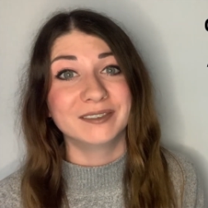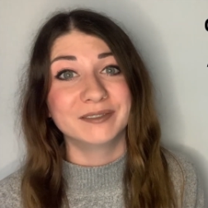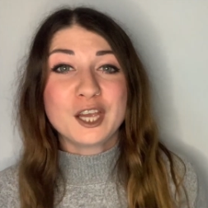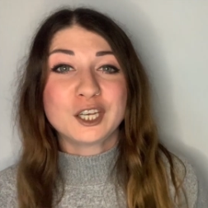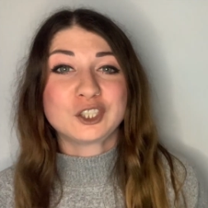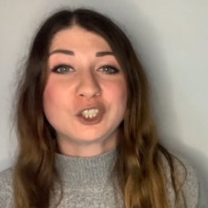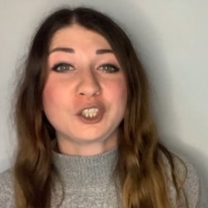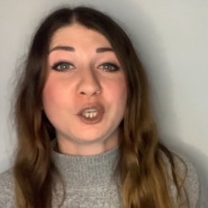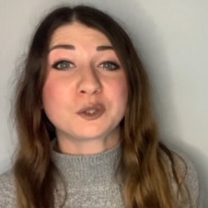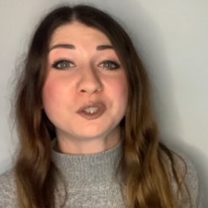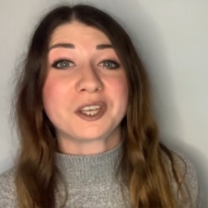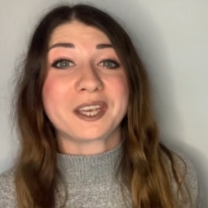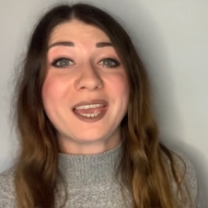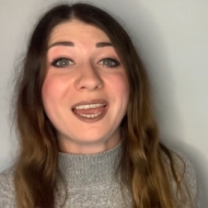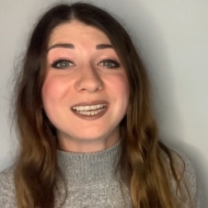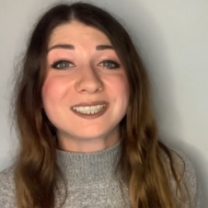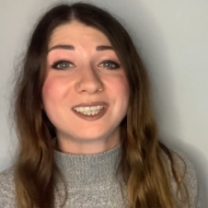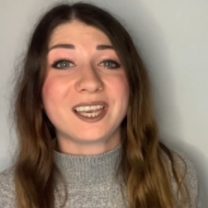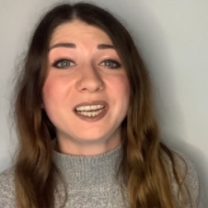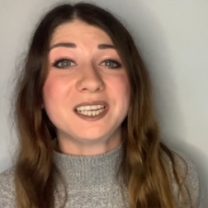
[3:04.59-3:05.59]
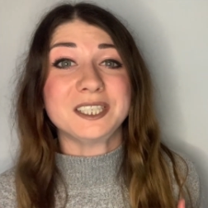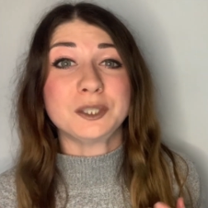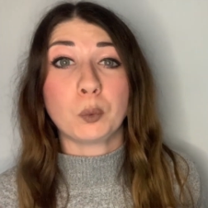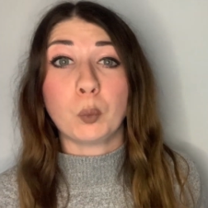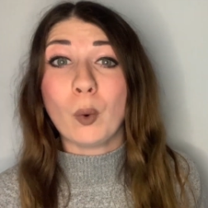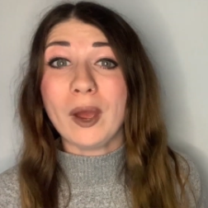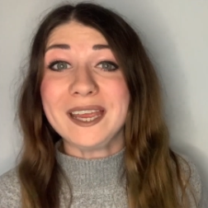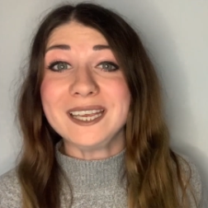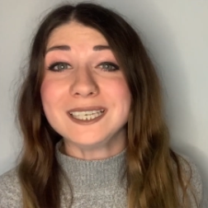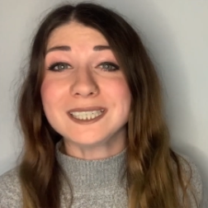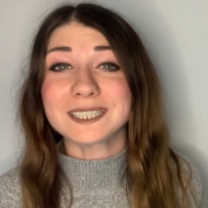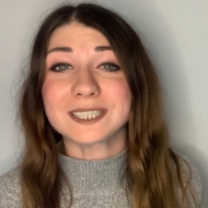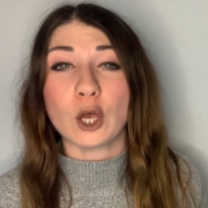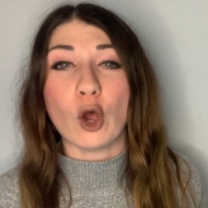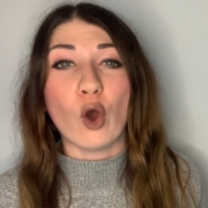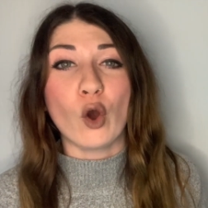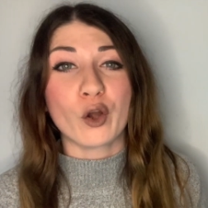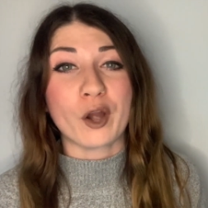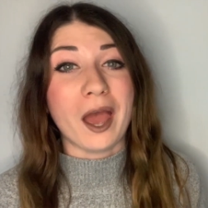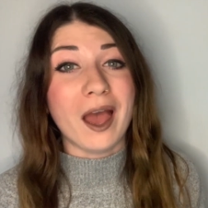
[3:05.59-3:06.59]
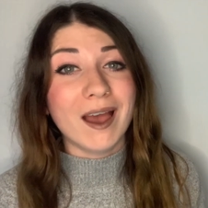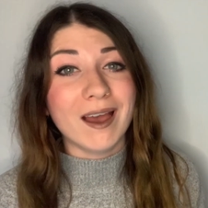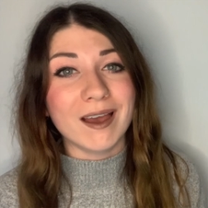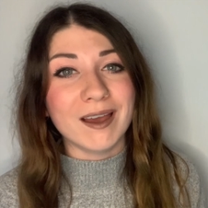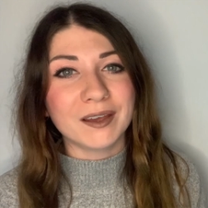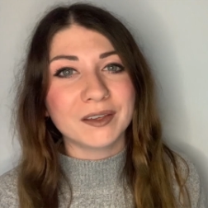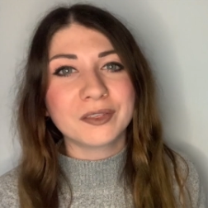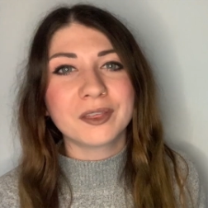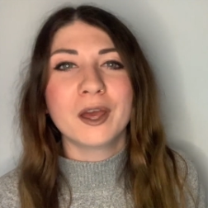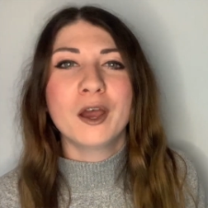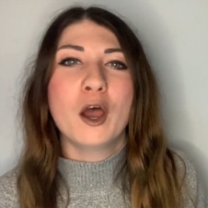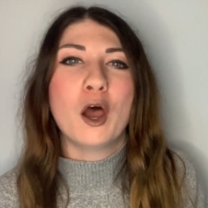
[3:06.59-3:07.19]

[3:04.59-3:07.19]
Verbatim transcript: So to get Teddy's weight on Earth,